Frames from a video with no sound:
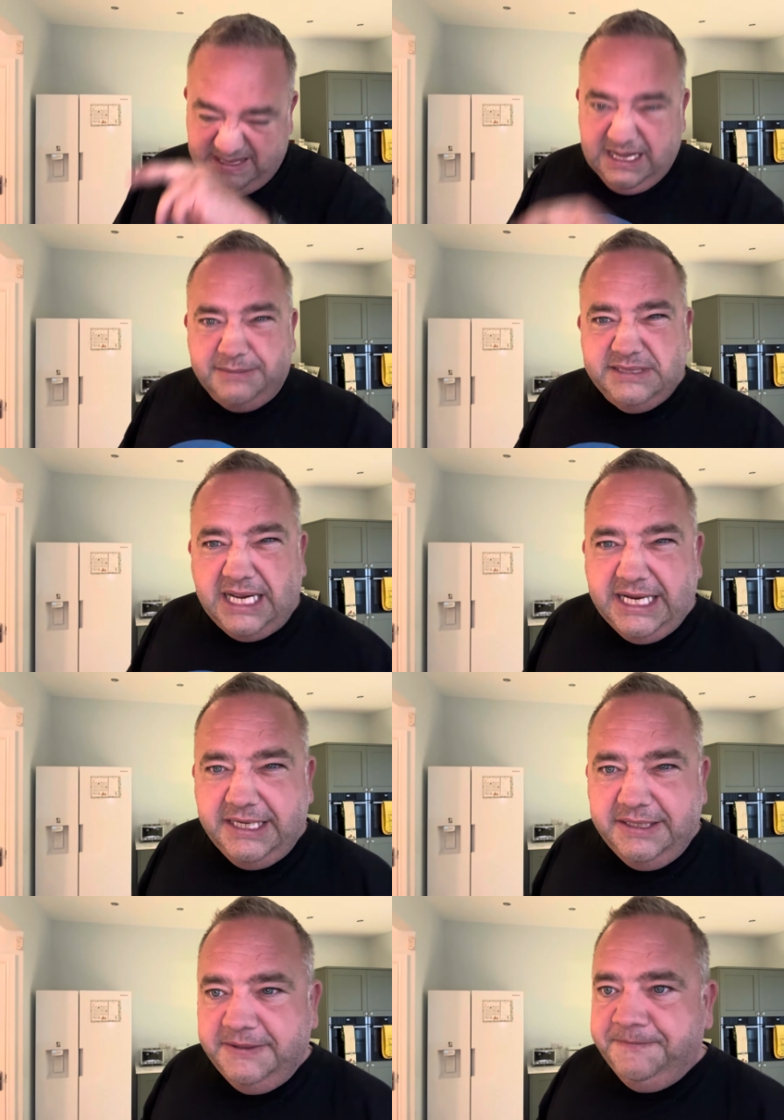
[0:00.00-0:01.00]
I'm
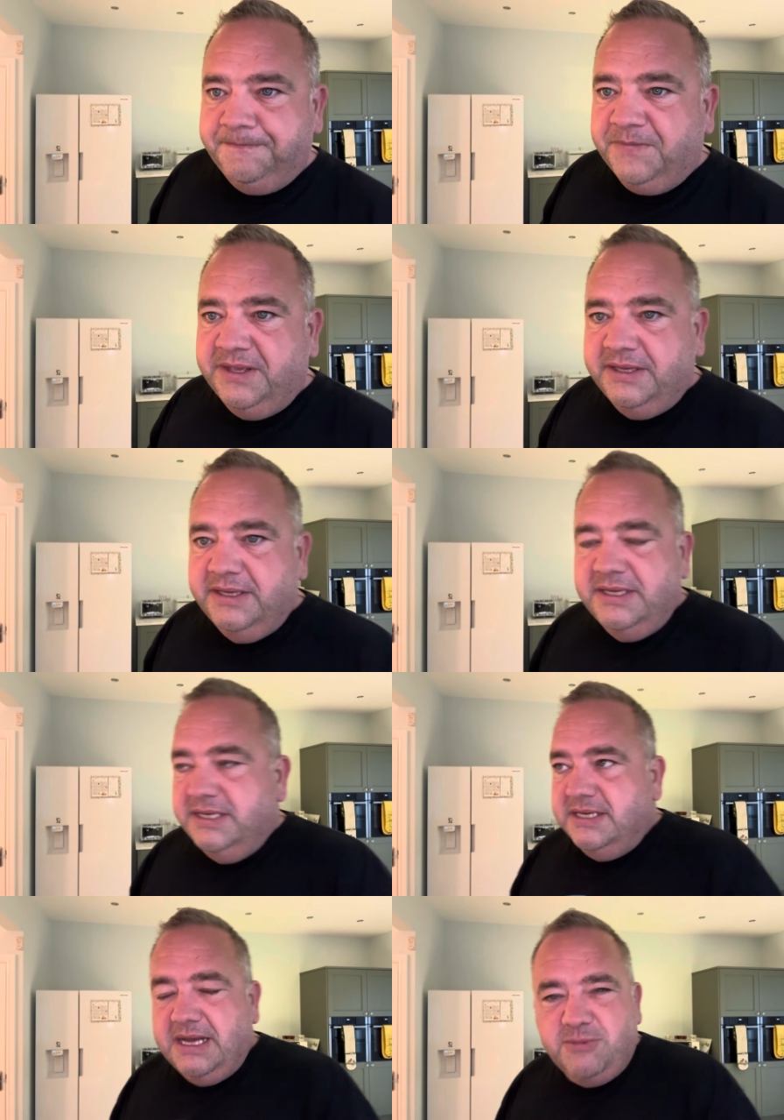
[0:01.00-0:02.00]
tired.
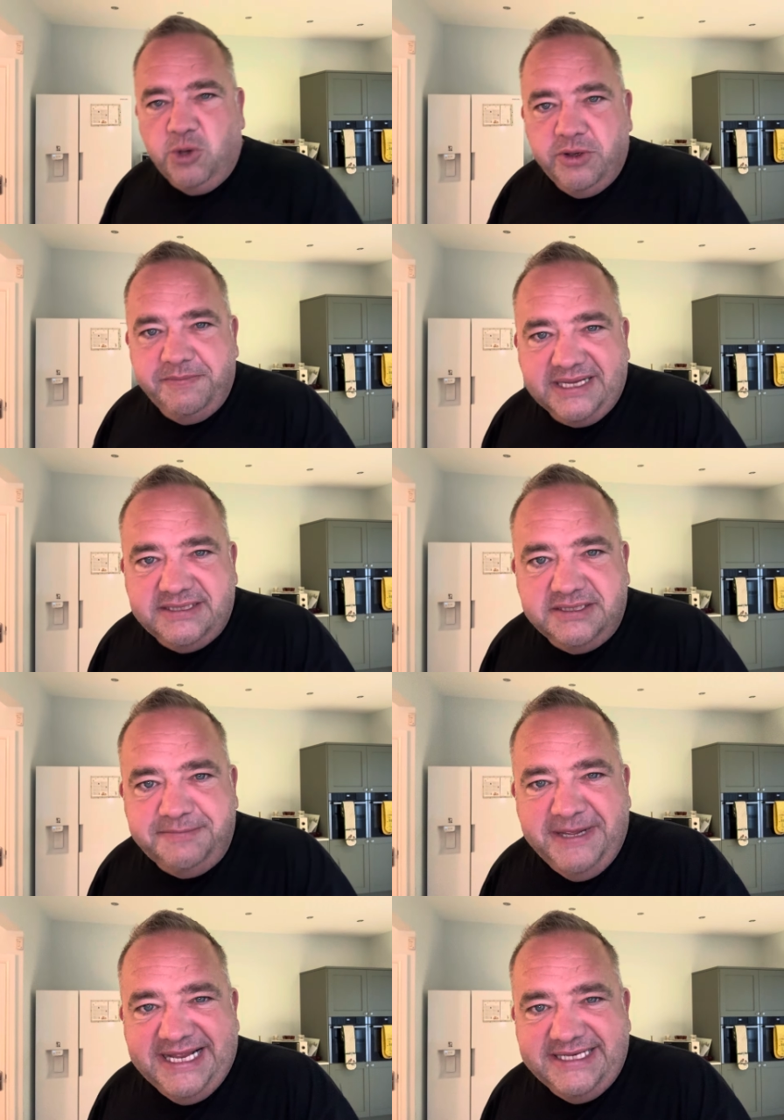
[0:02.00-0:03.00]
I'm going back to
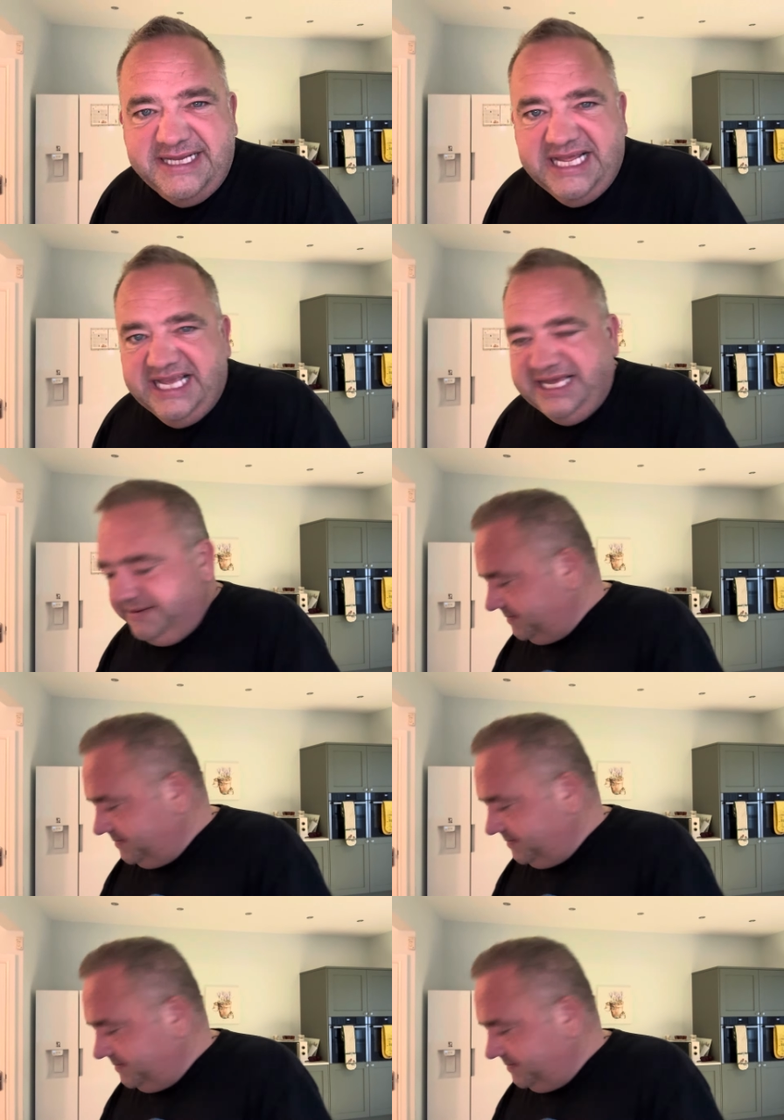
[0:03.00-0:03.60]
Spain today.